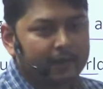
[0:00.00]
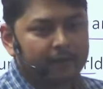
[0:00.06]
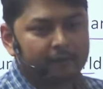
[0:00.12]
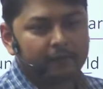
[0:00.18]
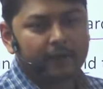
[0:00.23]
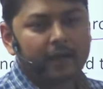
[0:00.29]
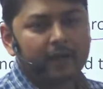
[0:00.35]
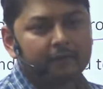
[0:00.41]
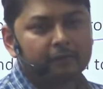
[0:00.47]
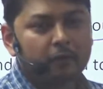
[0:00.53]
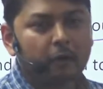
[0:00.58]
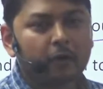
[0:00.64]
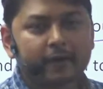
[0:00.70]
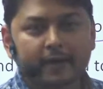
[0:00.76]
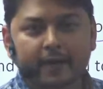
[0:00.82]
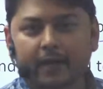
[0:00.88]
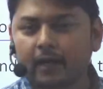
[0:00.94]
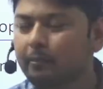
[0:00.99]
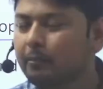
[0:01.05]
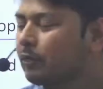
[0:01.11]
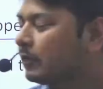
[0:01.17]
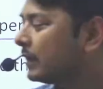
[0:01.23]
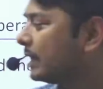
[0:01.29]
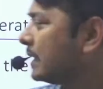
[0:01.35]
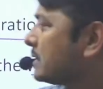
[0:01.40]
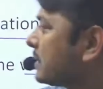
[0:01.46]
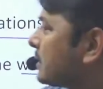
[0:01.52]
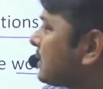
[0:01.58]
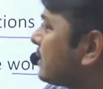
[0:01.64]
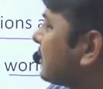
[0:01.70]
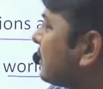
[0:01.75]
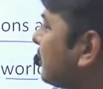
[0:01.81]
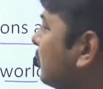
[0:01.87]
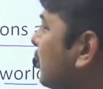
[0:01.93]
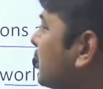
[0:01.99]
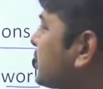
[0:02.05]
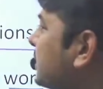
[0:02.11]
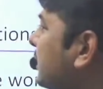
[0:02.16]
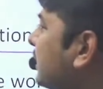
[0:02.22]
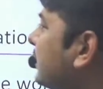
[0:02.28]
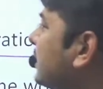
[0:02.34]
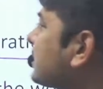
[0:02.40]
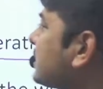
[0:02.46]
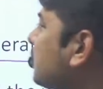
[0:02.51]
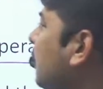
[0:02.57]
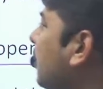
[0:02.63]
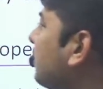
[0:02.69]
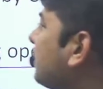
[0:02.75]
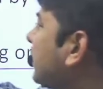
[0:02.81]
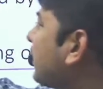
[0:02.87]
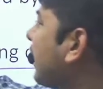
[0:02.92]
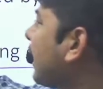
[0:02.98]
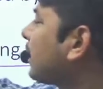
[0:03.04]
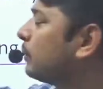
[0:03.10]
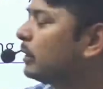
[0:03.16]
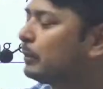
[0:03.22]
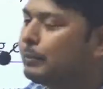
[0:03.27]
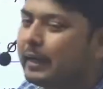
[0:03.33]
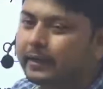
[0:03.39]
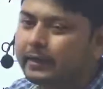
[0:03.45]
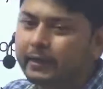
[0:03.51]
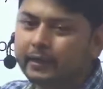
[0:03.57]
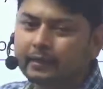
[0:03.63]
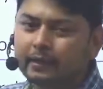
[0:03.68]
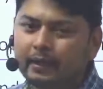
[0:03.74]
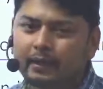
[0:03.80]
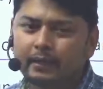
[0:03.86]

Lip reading: if I have not read about this question, this common carbon metric,